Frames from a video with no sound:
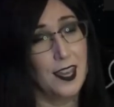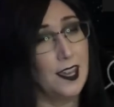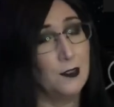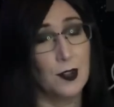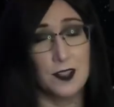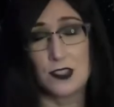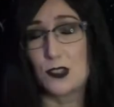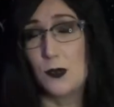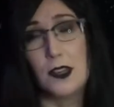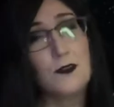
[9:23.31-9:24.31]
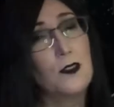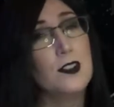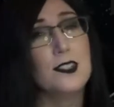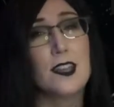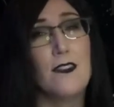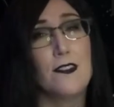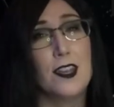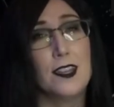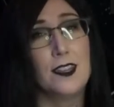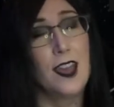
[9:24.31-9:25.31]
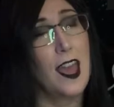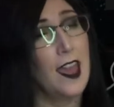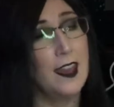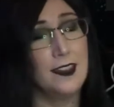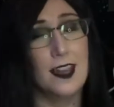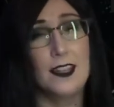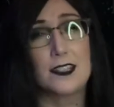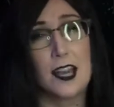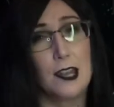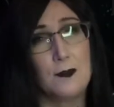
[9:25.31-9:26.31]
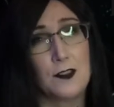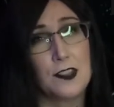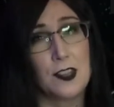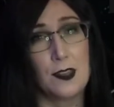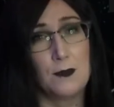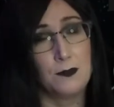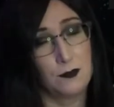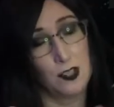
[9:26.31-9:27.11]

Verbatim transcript: It runs 24-7 at nighttime for them,